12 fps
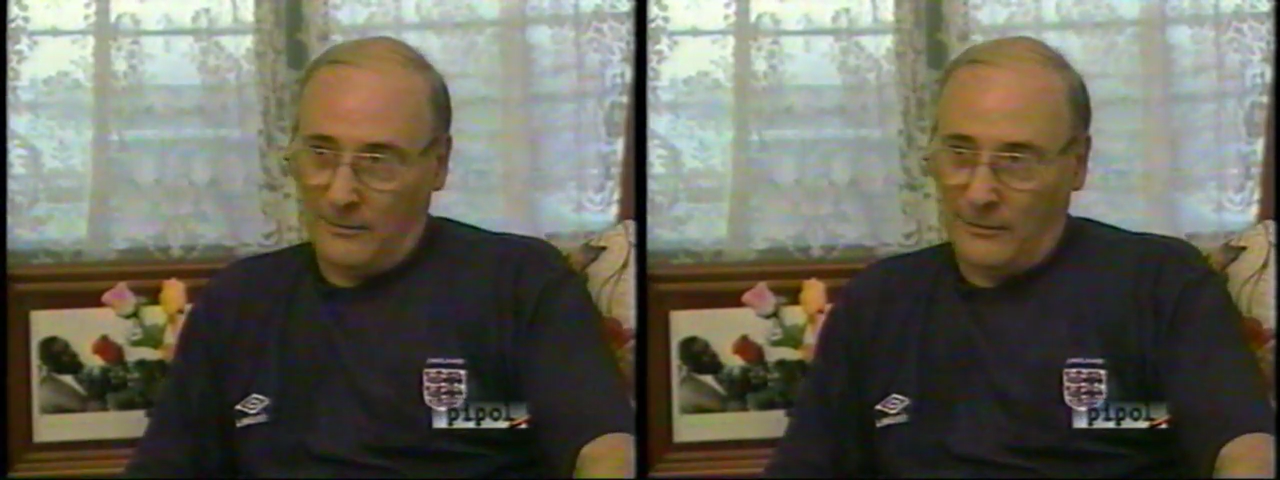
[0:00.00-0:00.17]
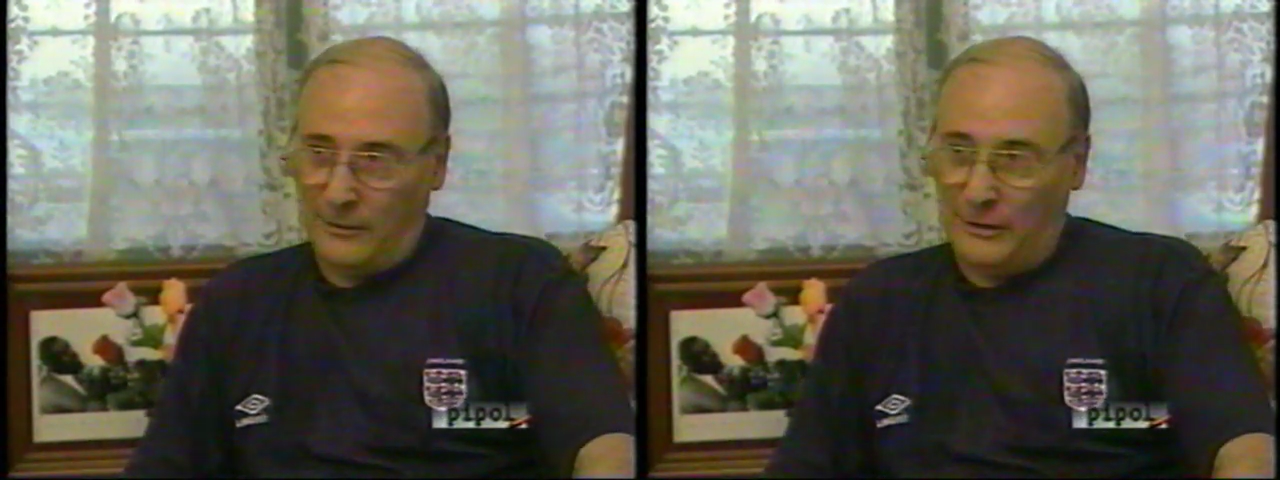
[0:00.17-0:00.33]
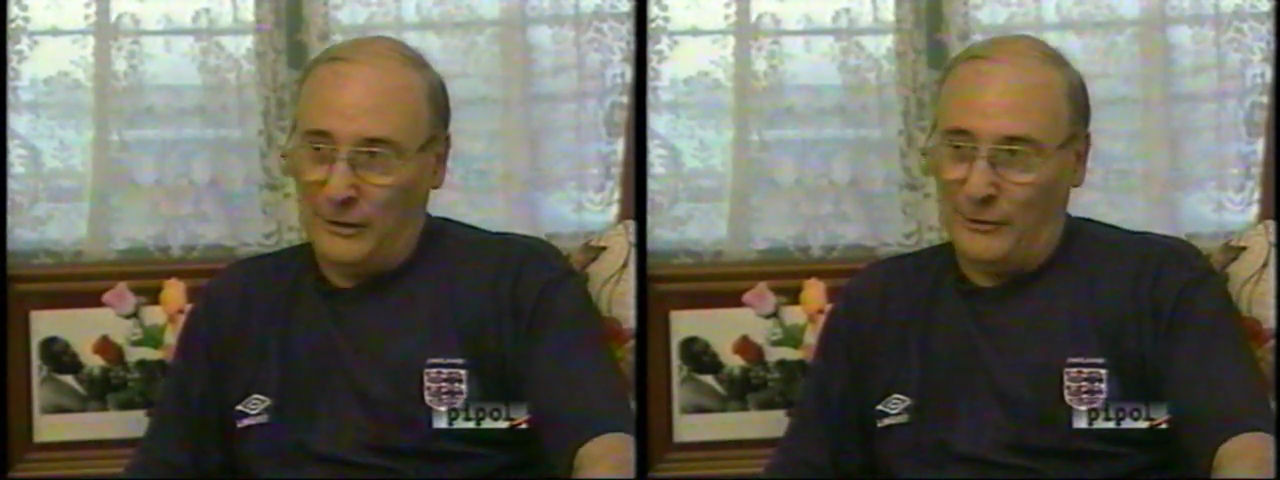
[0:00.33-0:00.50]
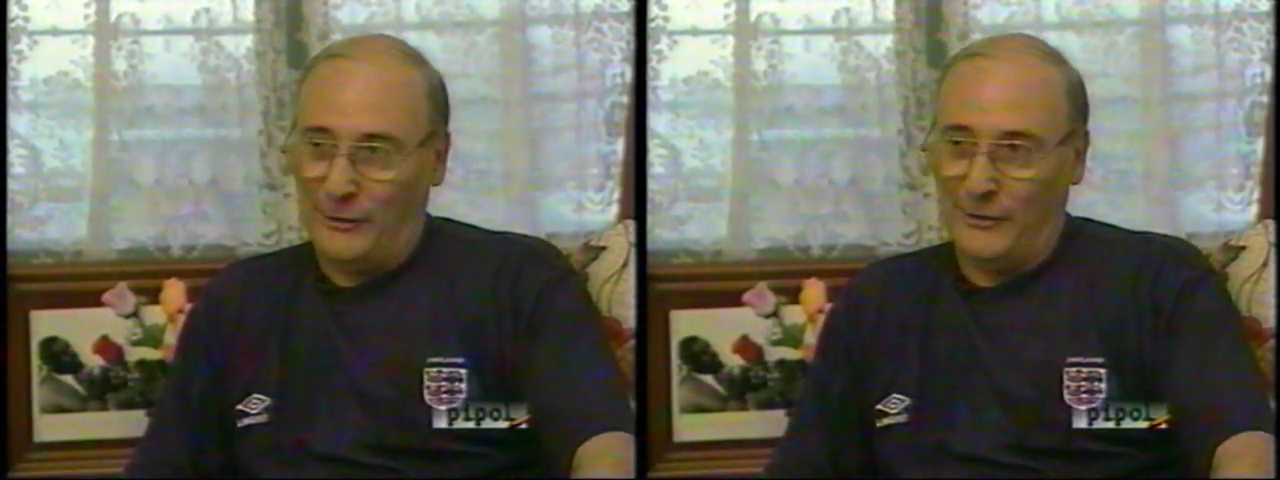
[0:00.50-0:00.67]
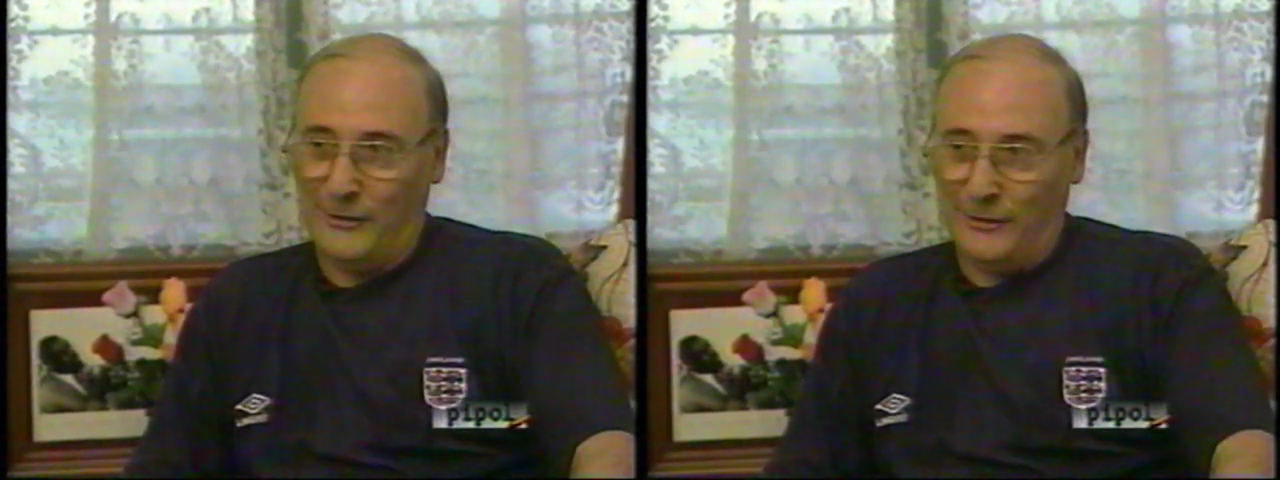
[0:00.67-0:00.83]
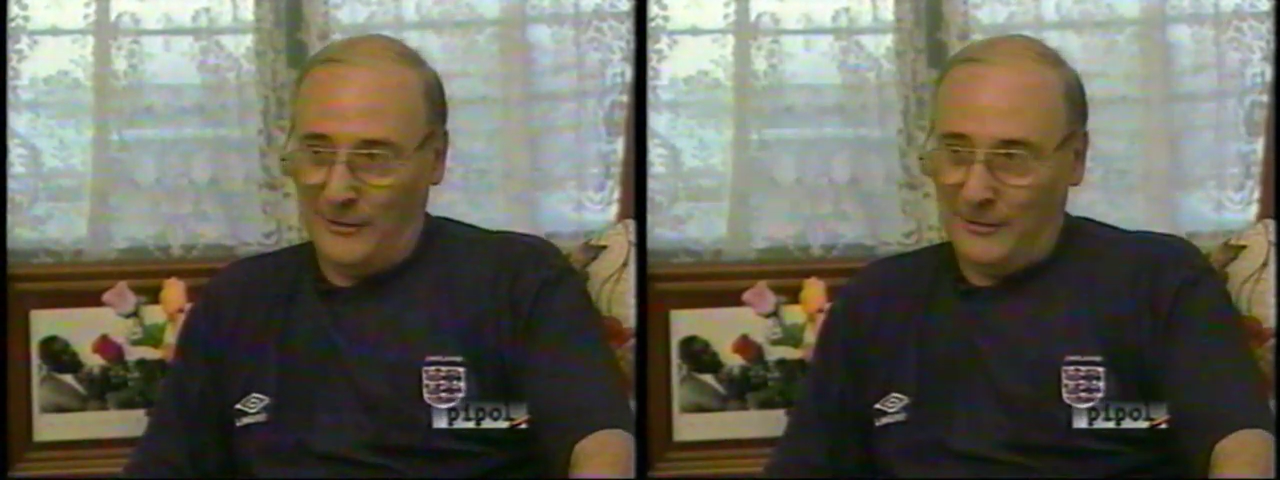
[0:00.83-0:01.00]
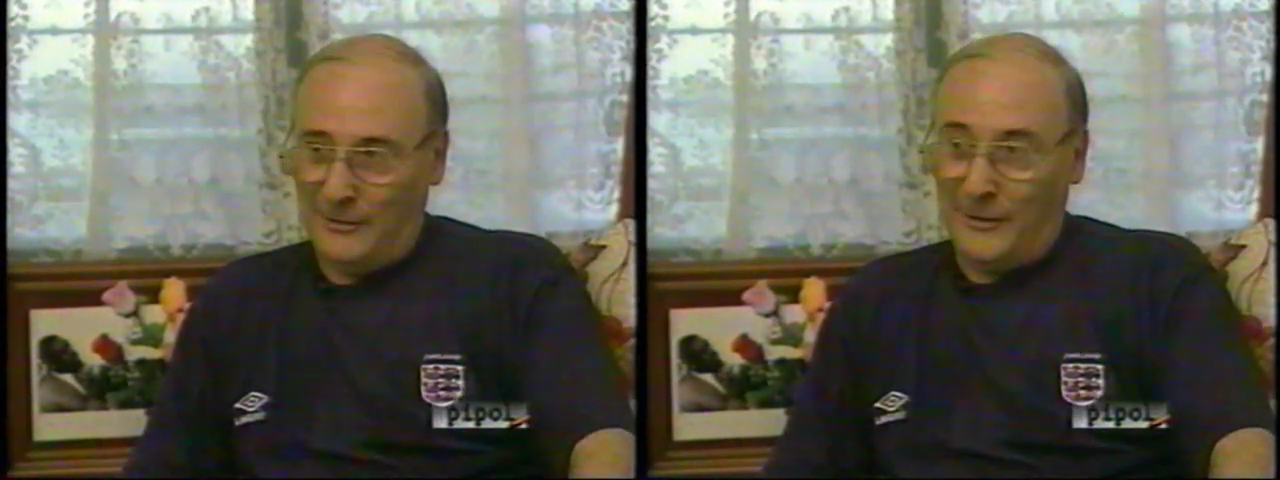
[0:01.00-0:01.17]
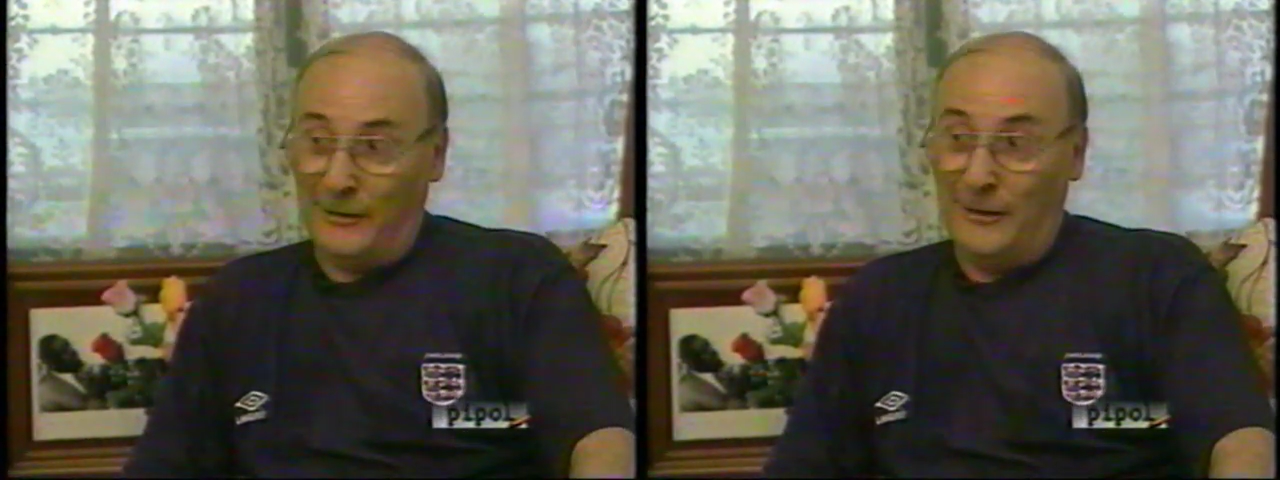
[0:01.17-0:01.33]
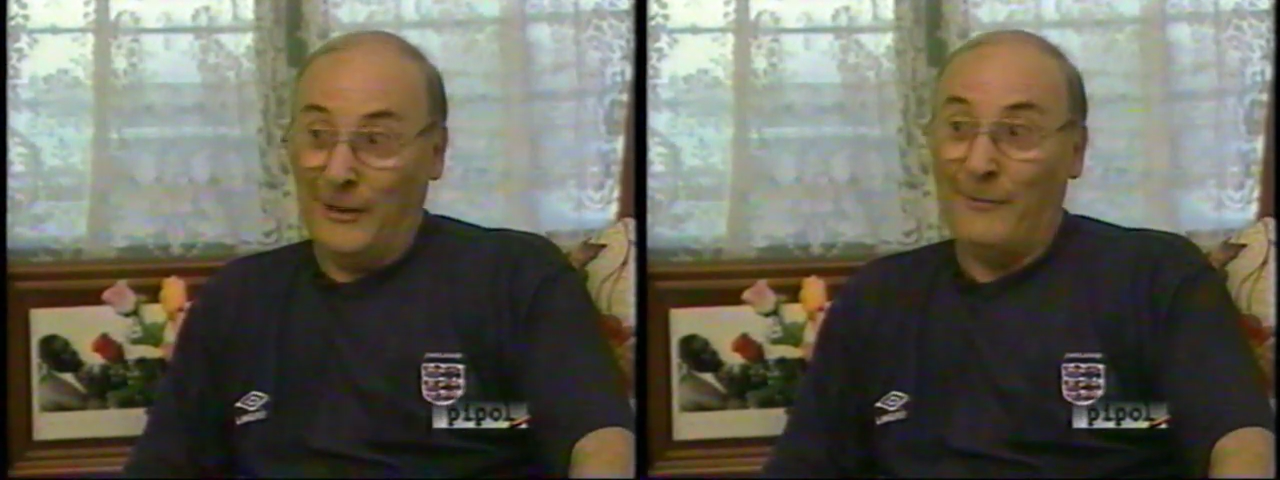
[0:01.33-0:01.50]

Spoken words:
I did